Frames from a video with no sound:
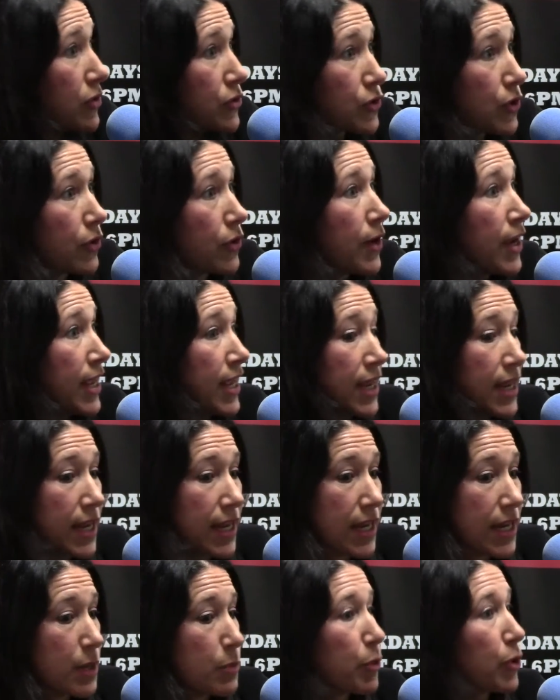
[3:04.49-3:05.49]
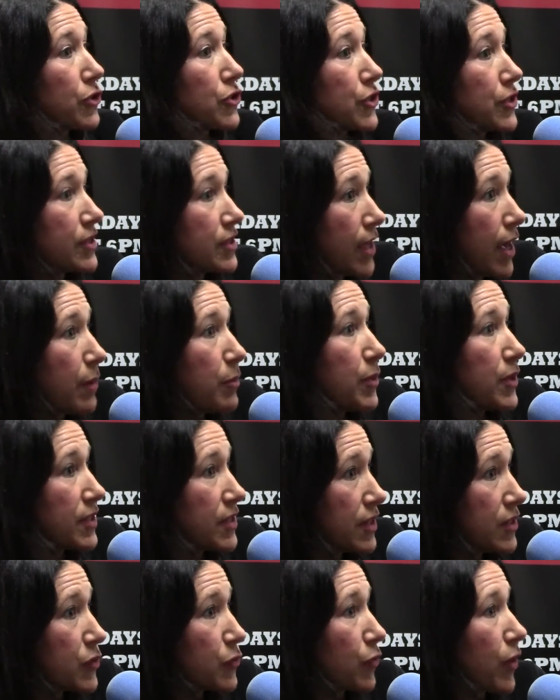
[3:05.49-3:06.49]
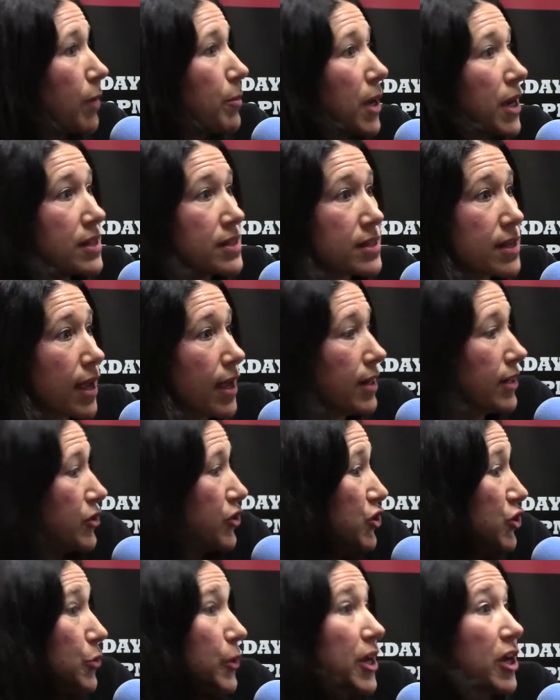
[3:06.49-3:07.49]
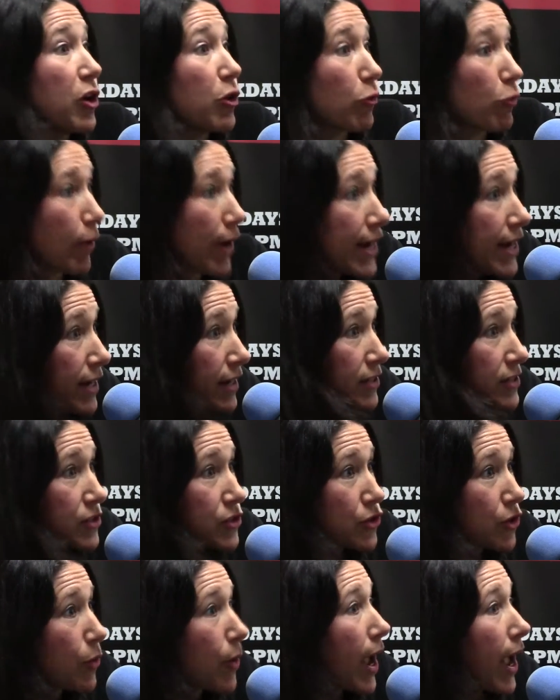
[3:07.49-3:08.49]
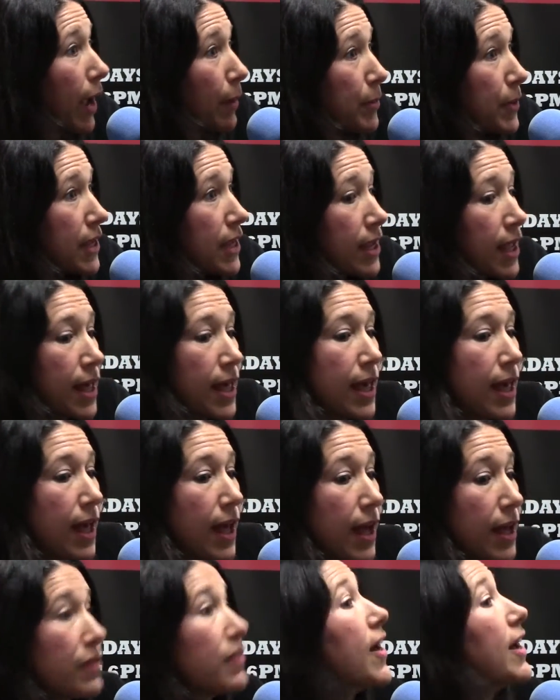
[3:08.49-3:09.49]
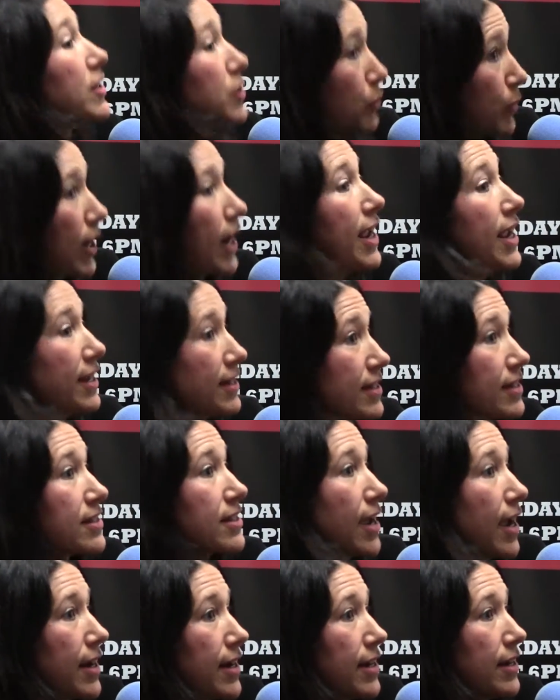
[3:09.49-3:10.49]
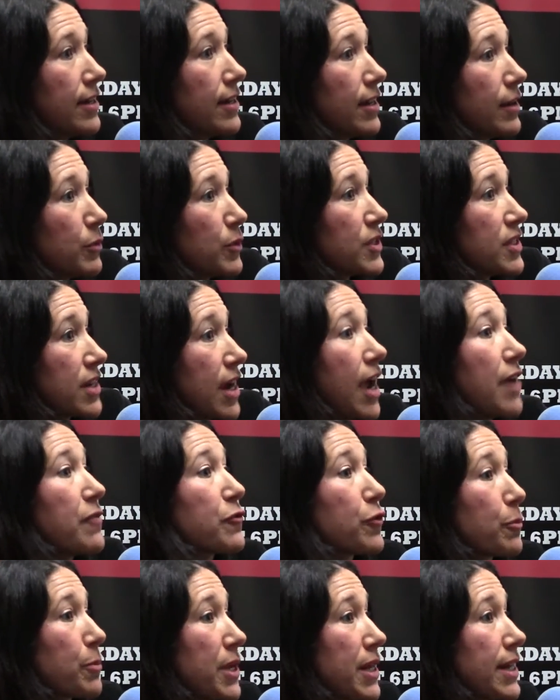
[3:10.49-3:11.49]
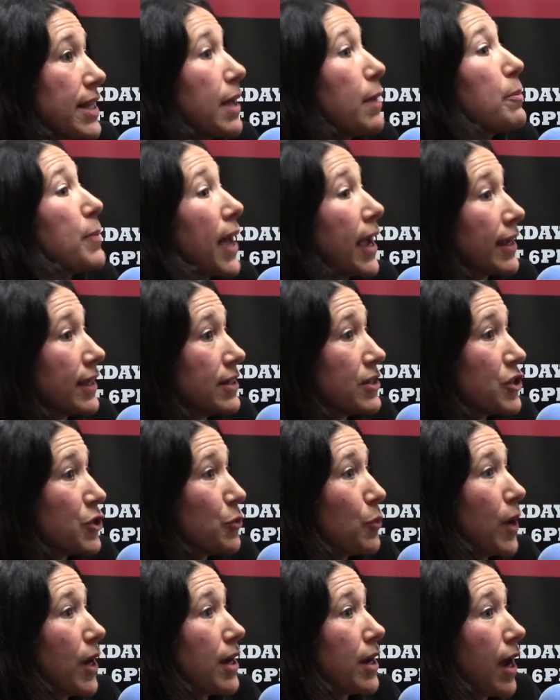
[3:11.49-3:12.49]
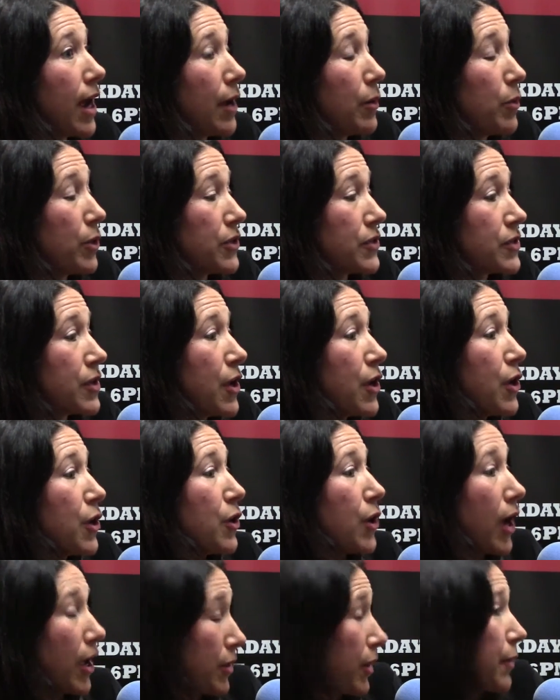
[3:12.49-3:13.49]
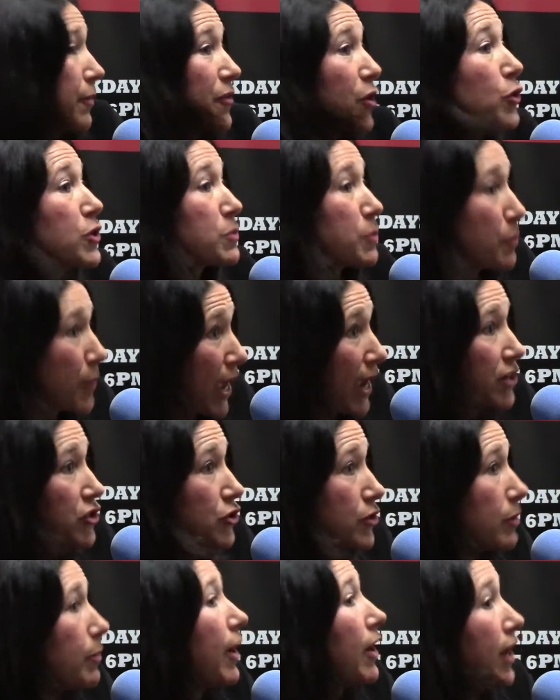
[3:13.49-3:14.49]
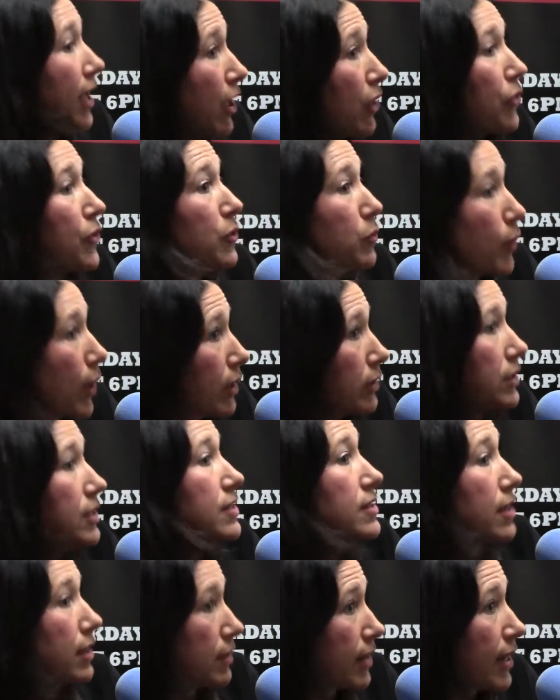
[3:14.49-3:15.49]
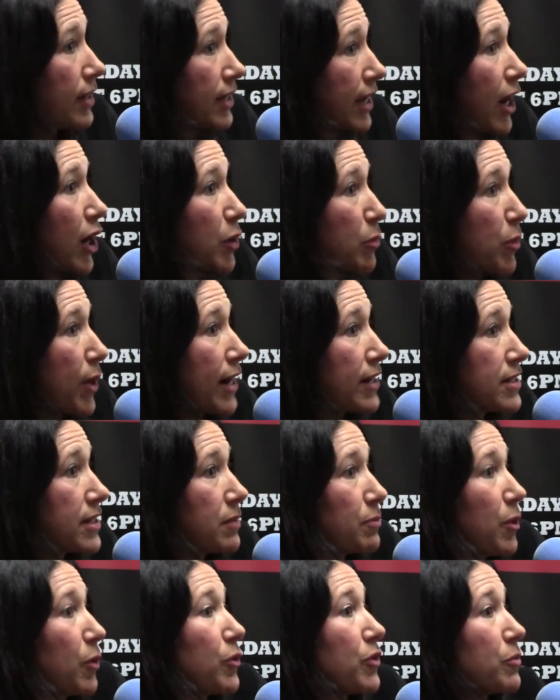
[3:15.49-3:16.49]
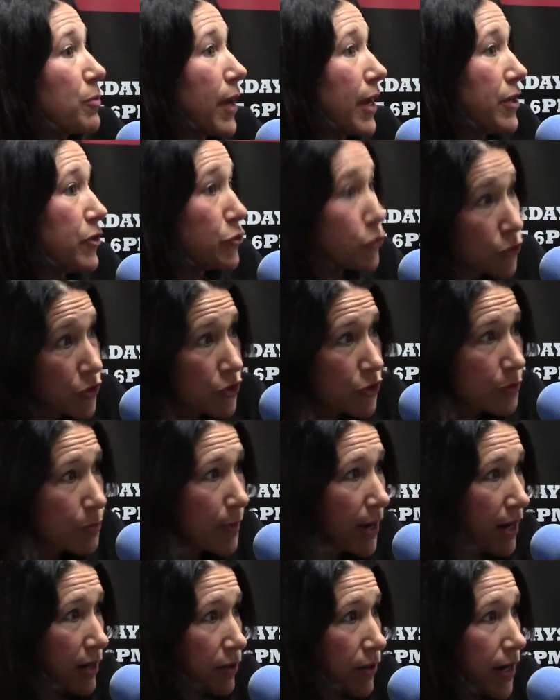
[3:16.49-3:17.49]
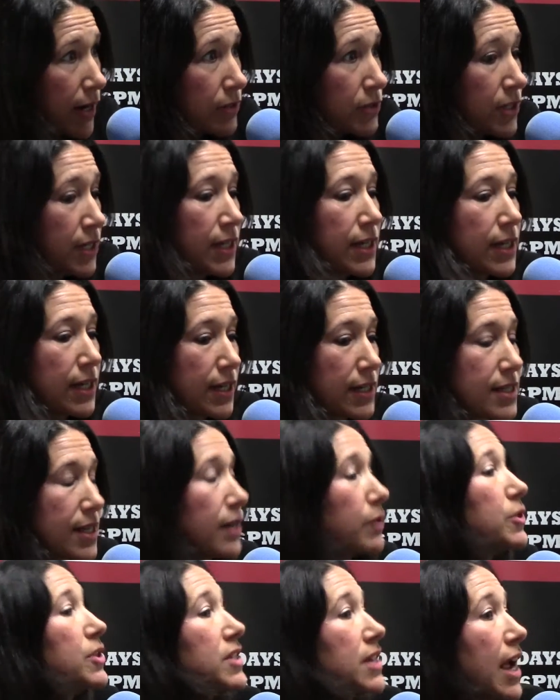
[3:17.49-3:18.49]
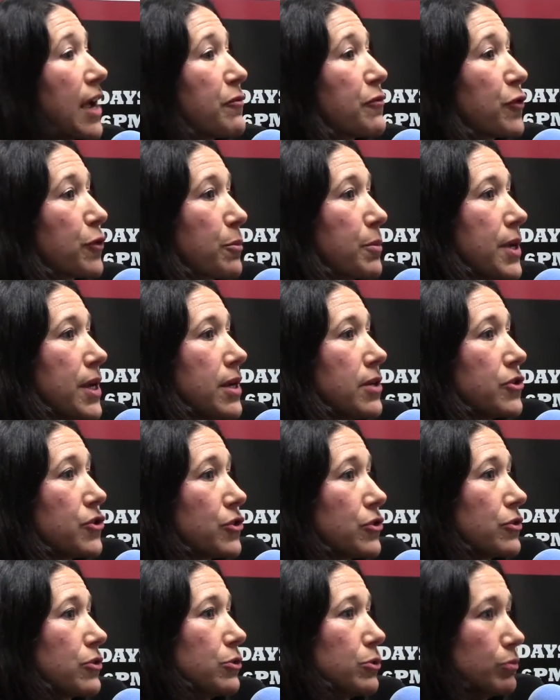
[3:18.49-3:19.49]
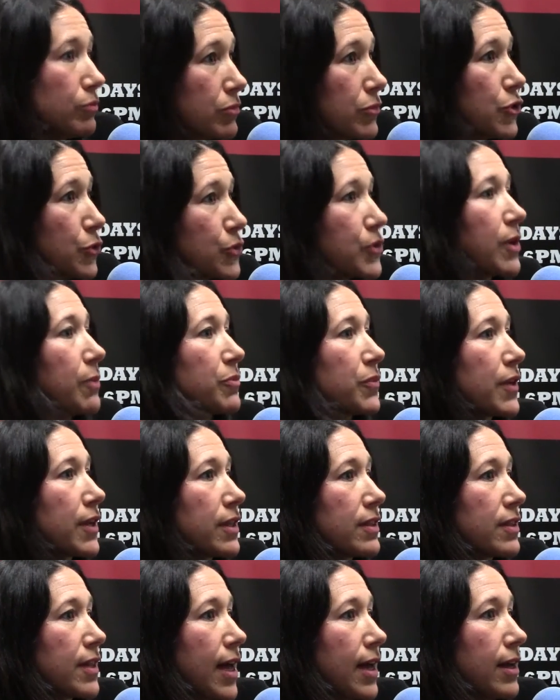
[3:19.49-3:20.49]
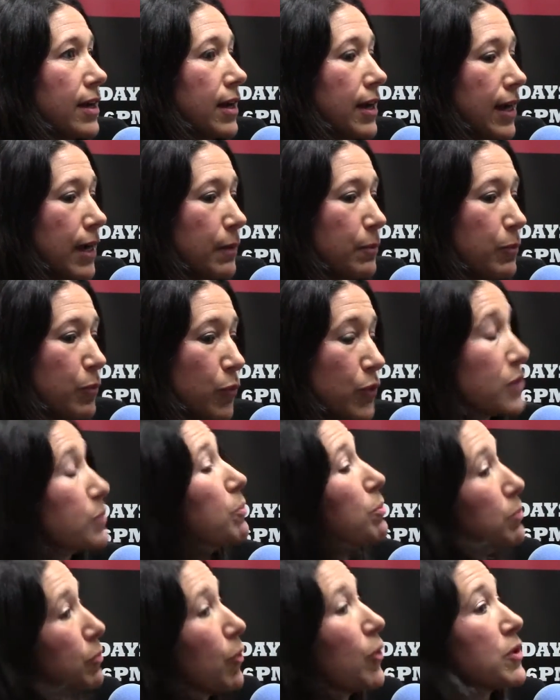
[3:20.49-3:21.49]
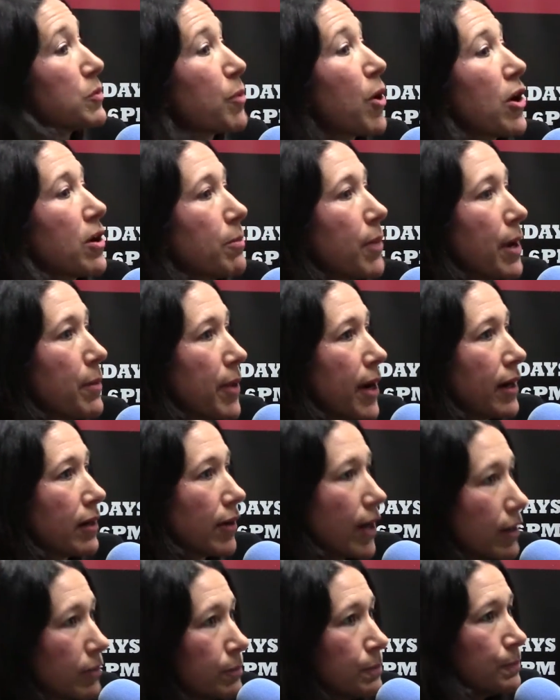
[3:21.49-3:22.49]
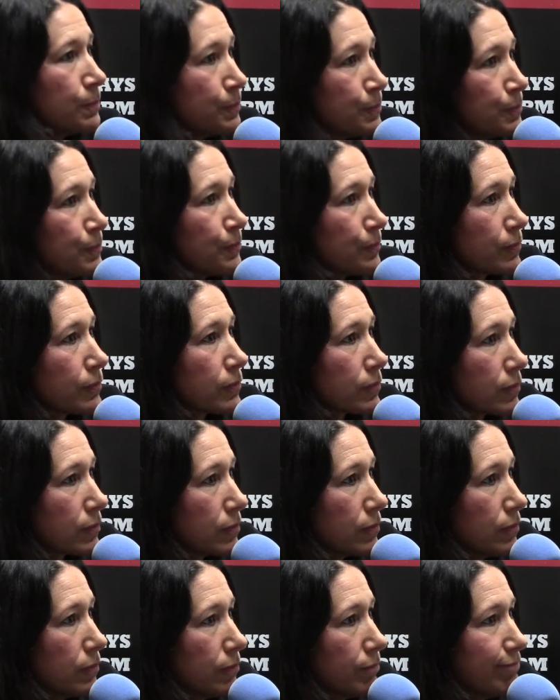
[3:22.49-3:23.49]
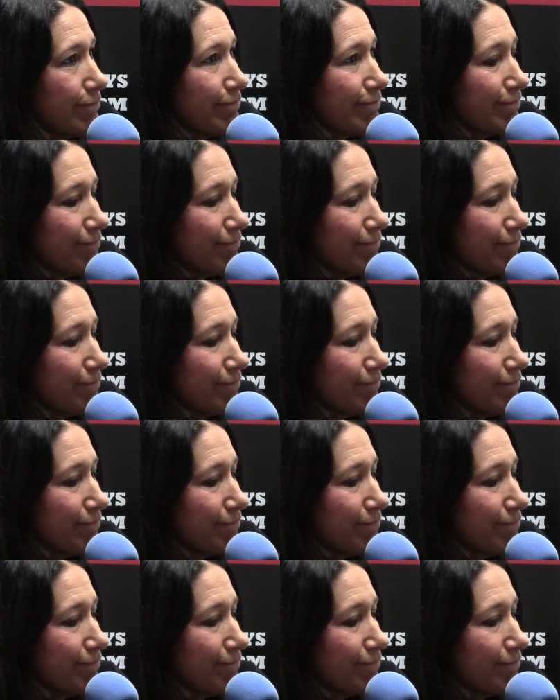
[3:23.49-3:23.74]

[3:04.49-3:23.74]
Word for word: So he purchased that business from us and is doing great, is so happy. And that's when I had decided it was time for me to get back into what I was. I, have always been passionate about health and wellness and, and, chiropractic, but with my nutrition background, I said it was time for me to do something that um, was, was part of my background. Interesting.